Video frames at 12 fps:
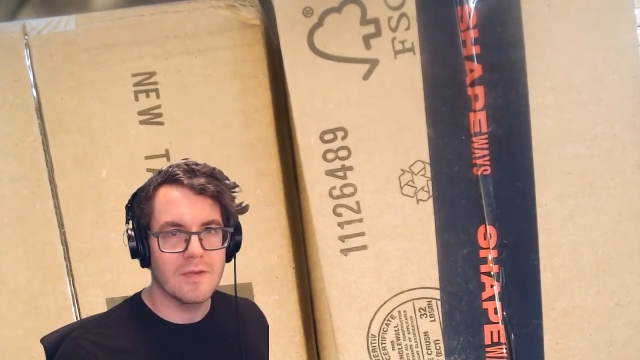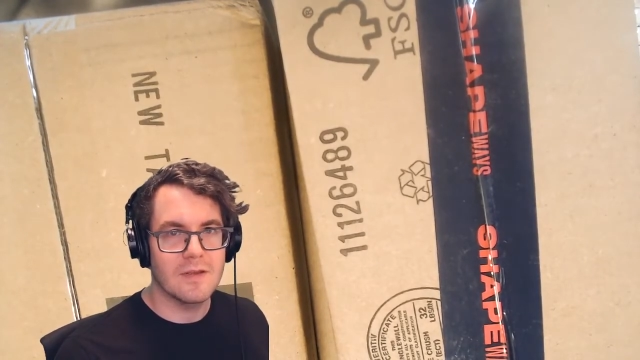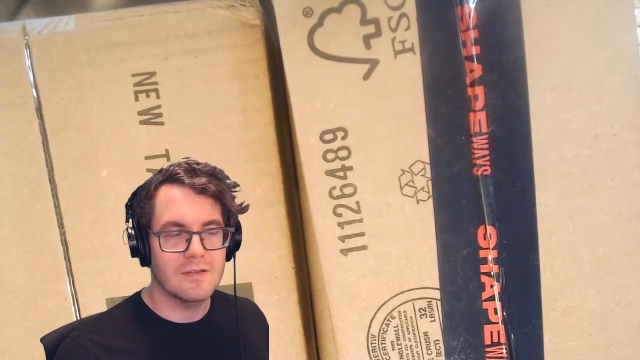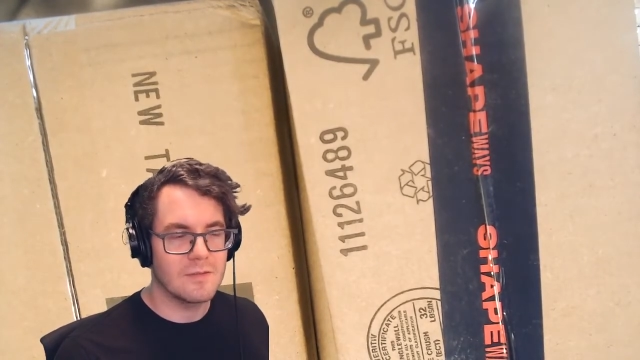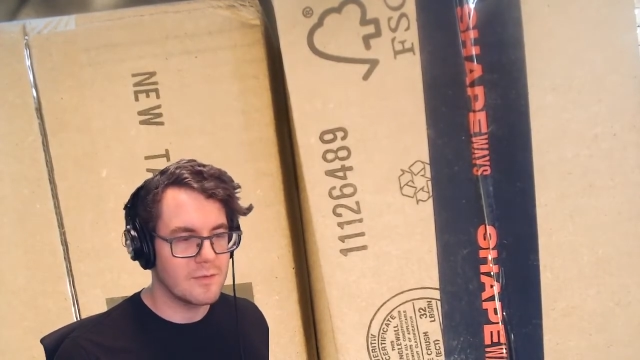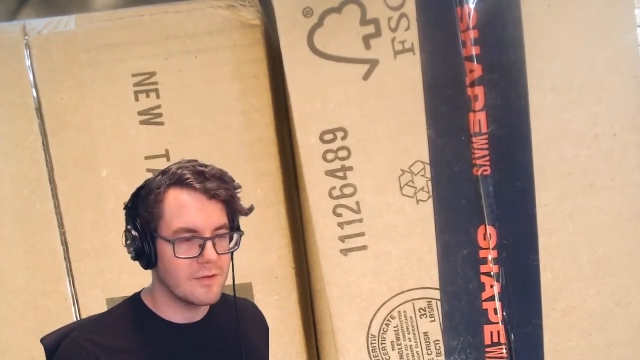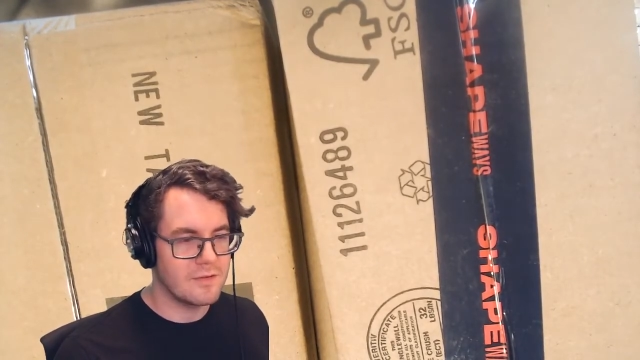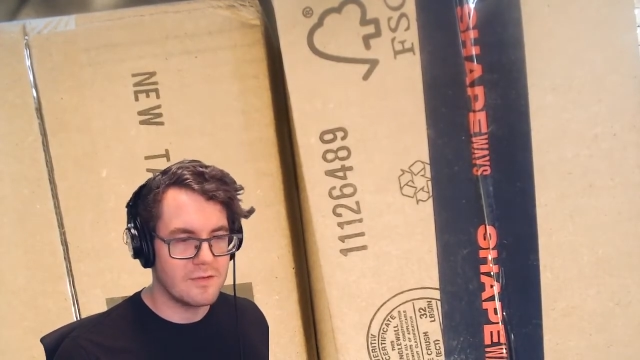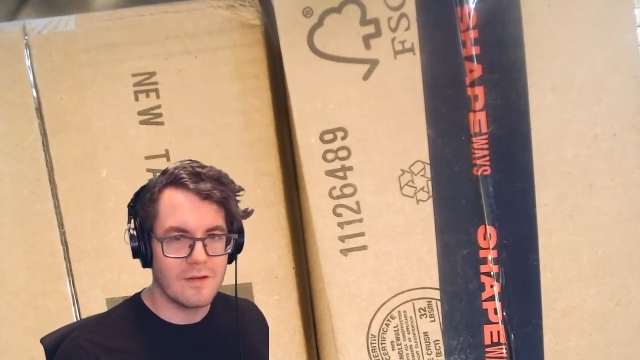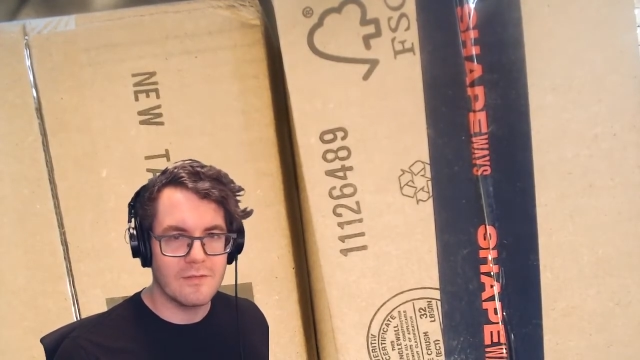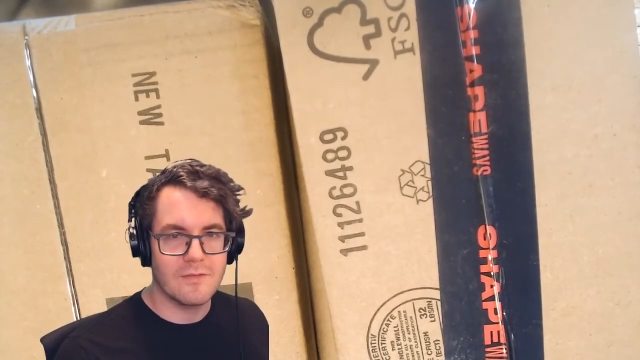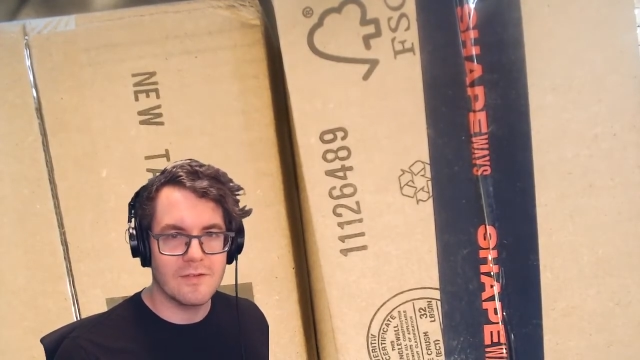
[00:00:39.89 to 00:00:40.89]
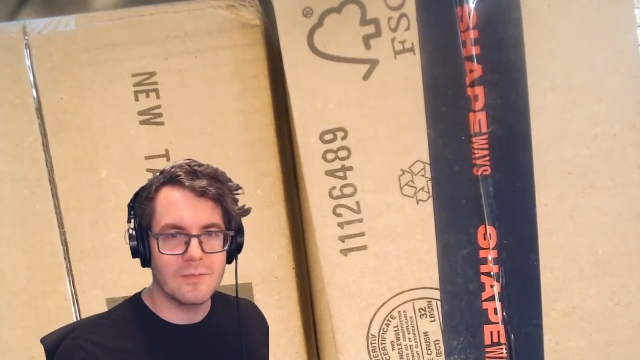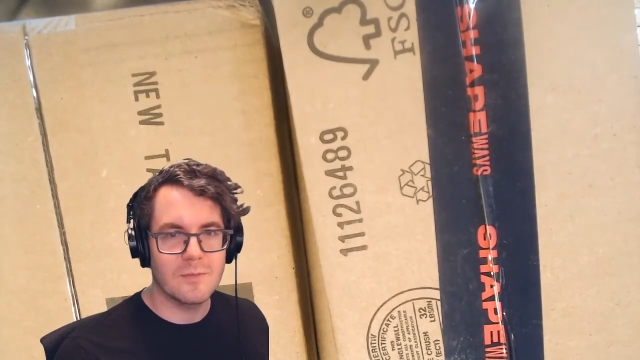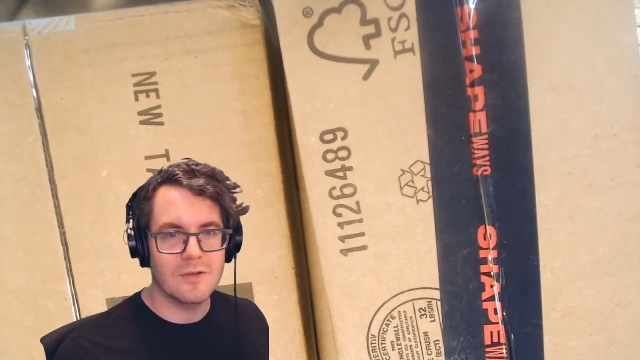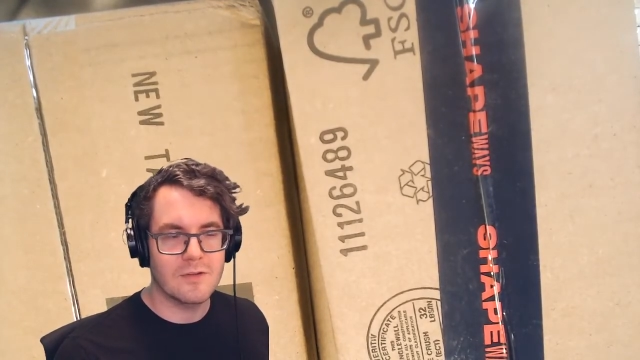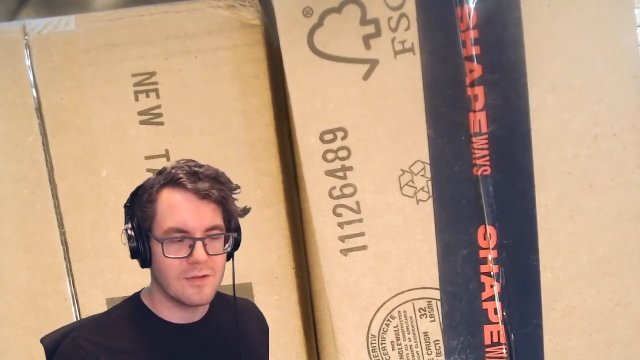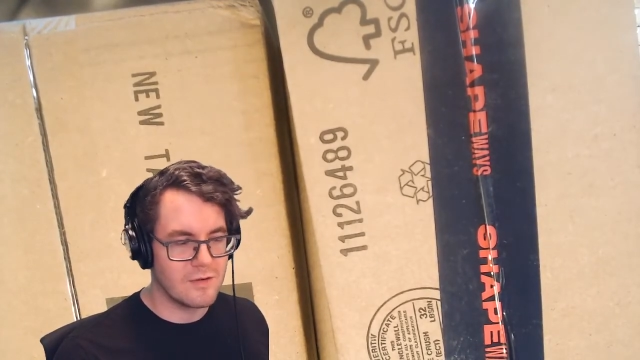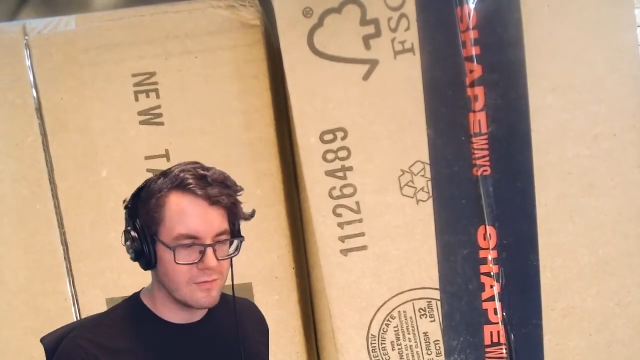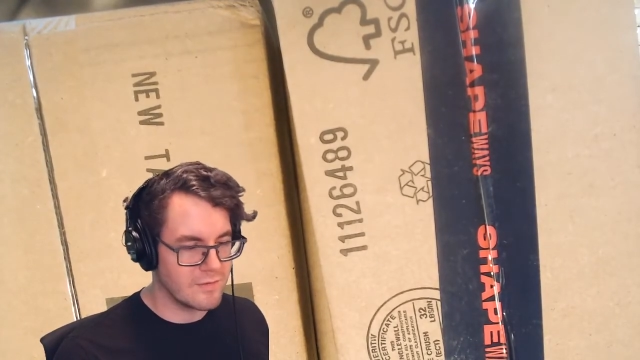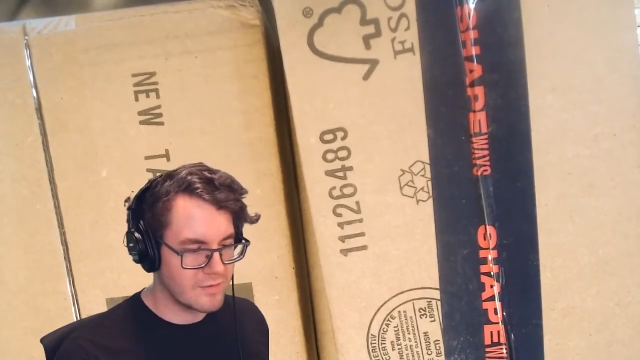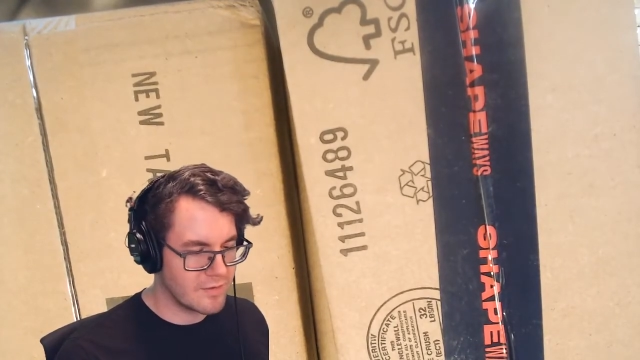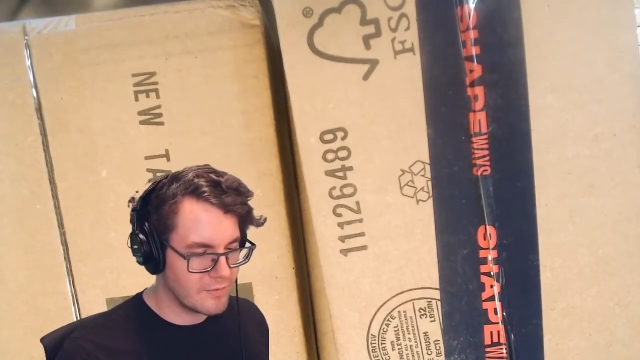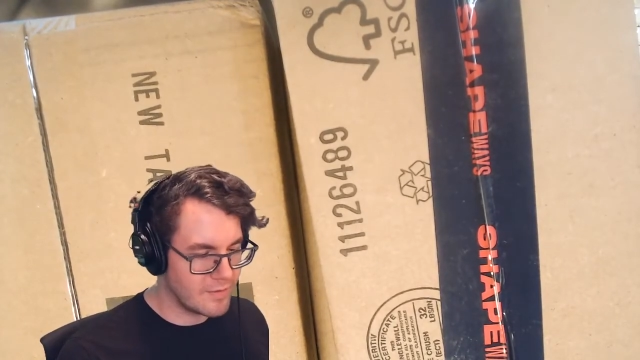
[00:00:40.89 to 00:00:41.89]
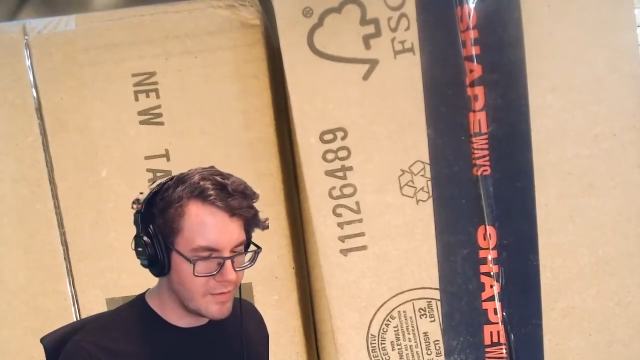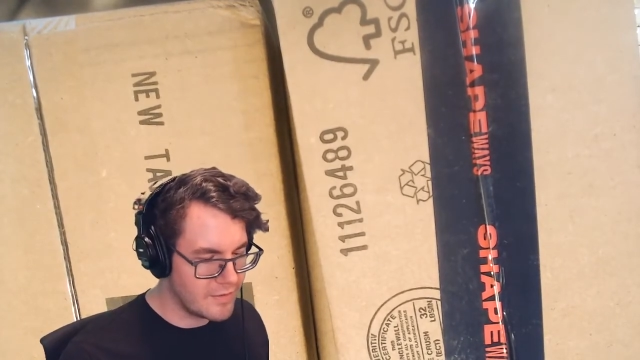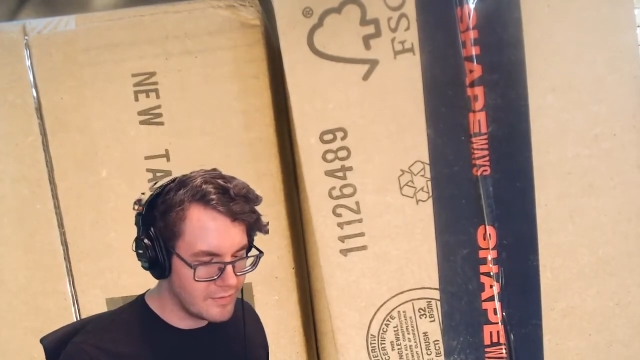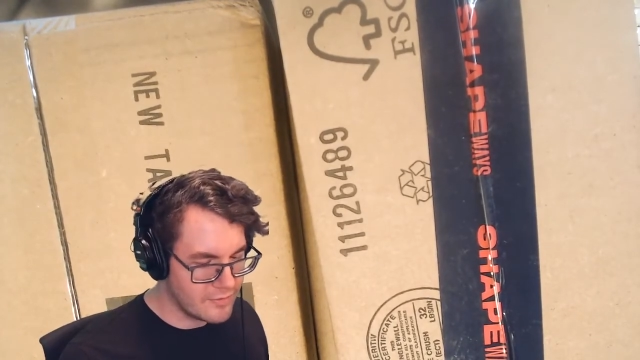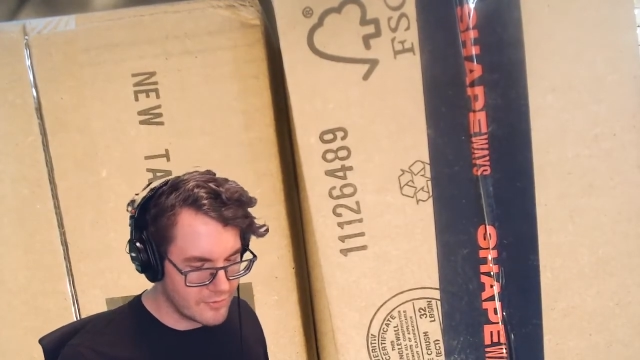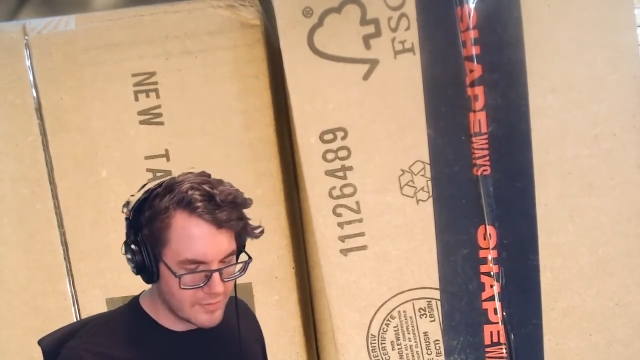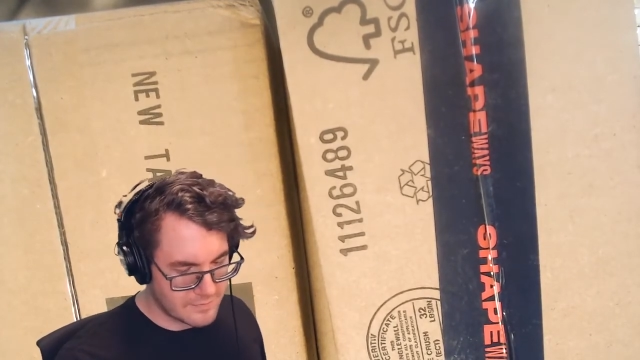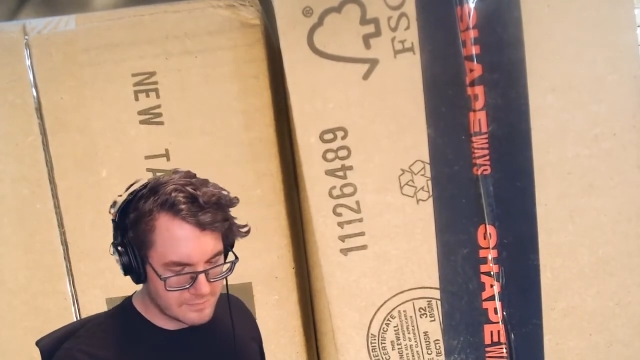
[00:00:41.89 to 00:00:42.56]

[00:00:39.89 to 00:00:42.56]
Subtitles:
It's some good stuff. Let's get right into it.